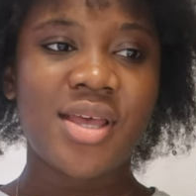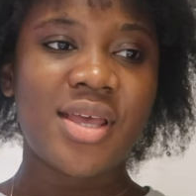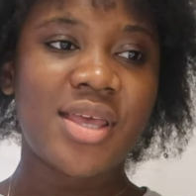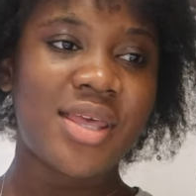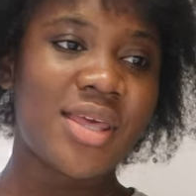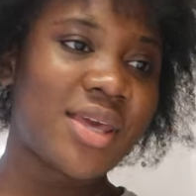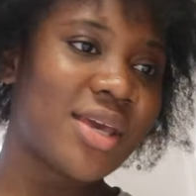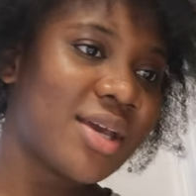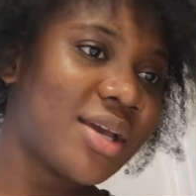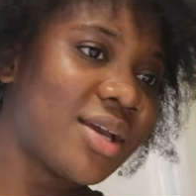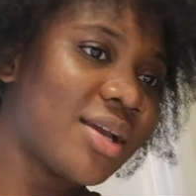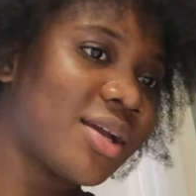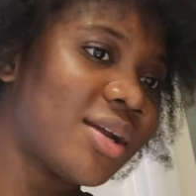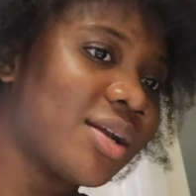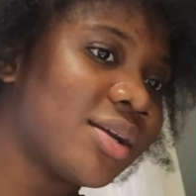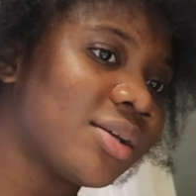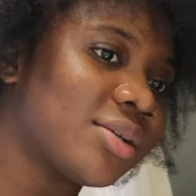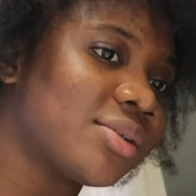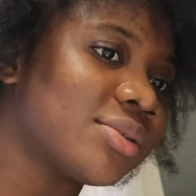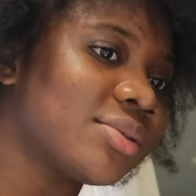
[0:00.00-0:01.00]
here.
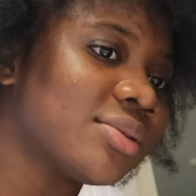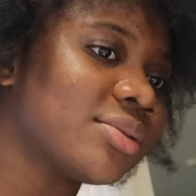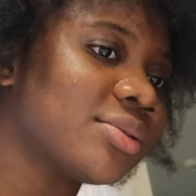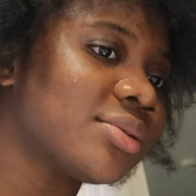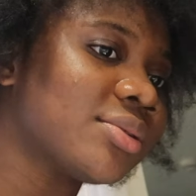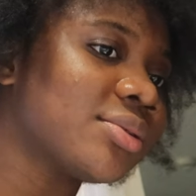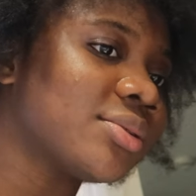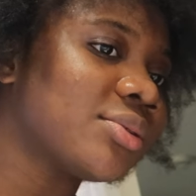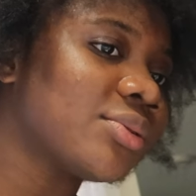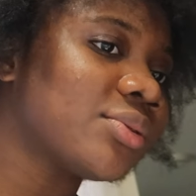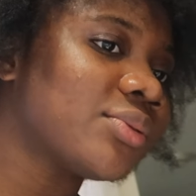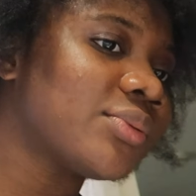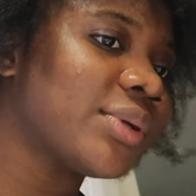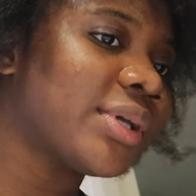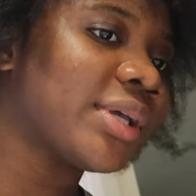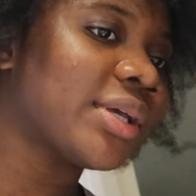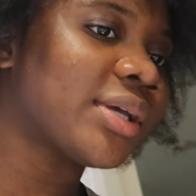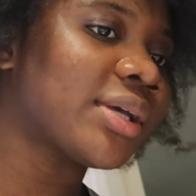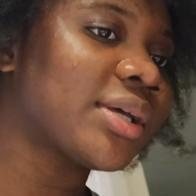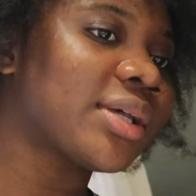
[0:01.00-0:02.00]

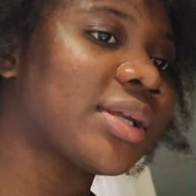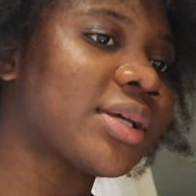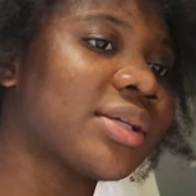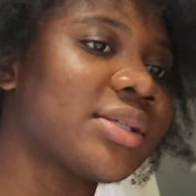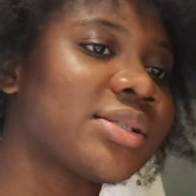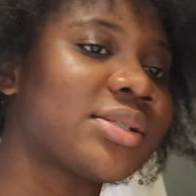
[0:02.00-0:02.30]
Wait, can I